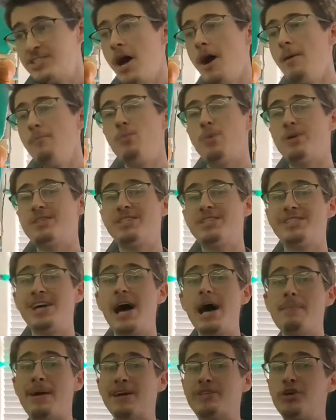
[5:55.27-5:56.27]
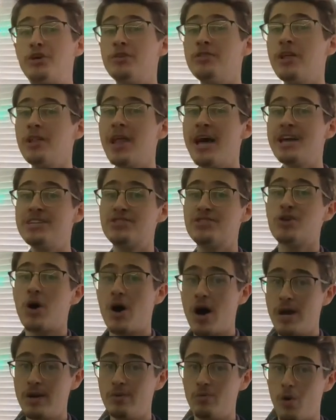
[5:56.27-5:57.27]
up was the time I turned the lights
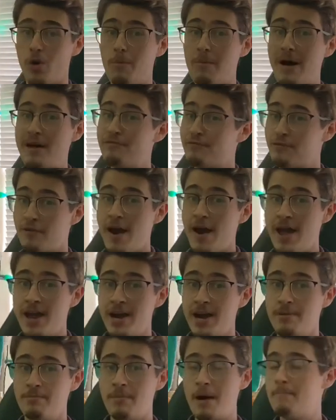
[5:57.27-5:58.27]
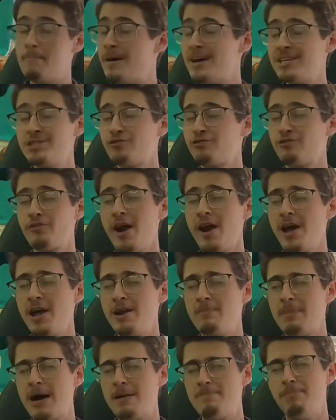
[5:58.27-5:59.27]
on while my friend, my best
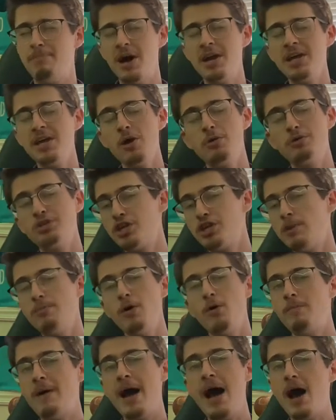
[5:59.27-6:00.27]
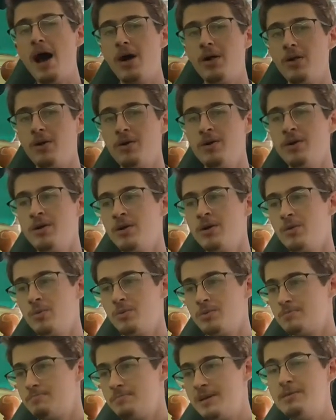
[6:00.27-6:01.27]
friend, my buddy Ochumo pal,
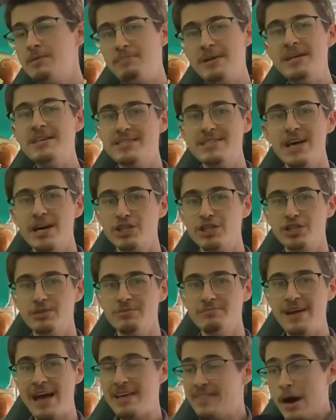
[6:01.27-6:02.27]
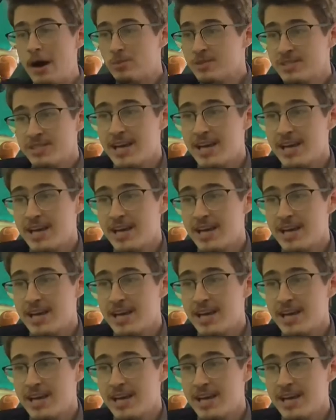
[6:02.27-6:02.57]
was mid-pee session. And that was